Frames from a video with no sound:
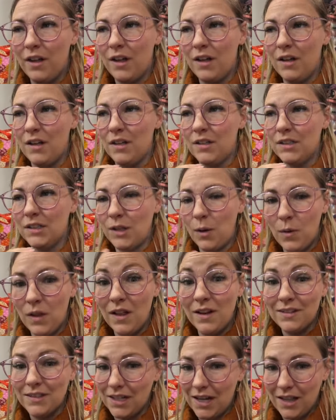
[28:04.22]
the sew
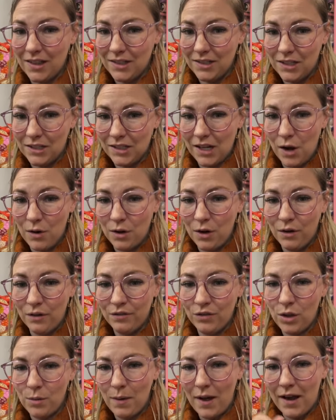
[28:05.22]
along to get the discount code
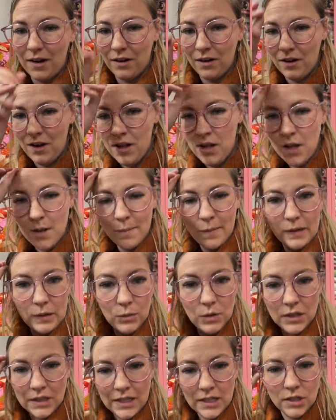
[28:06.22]
for the pattern, but
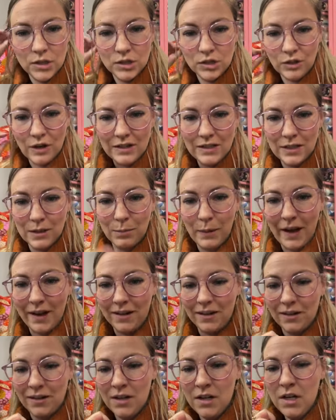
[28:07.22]
it will link you straight to the
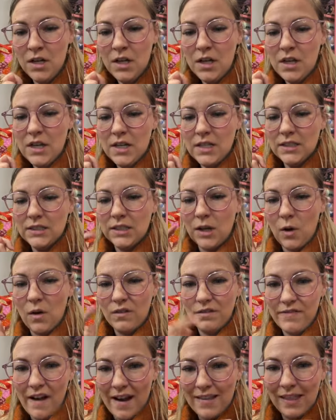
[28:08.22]
pattern.
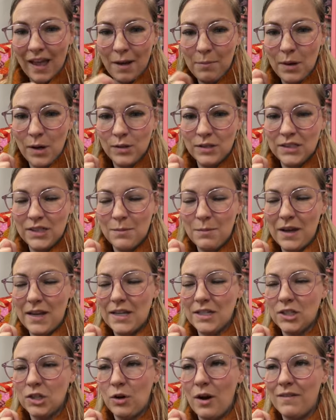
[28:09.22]
So find that post in my
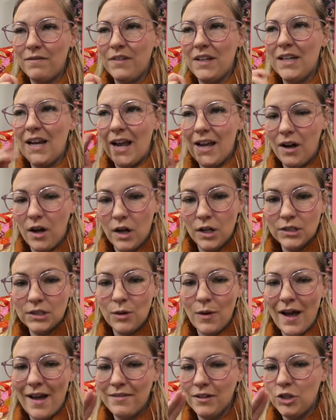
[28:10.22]
Instagram feed. I
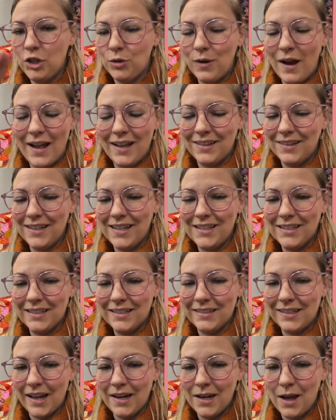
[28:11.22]
also have a direct link
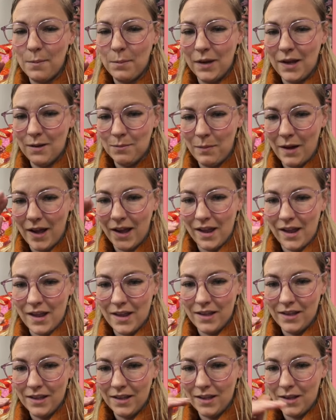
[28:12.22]
to sign up in
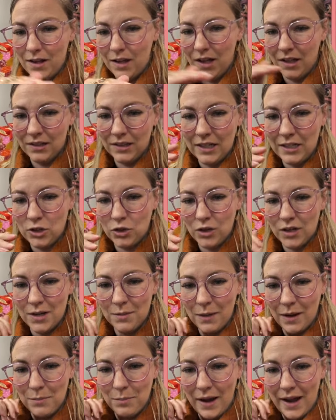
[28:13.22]
my uh, link tree
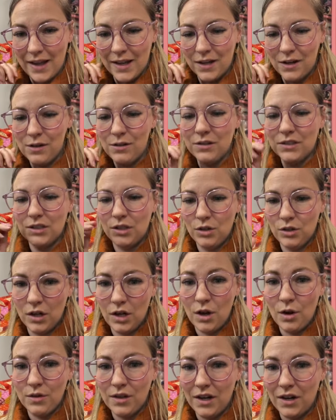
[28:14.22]
in my bio, so you
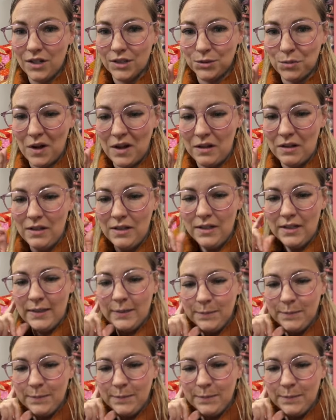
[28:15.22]
can go there as well.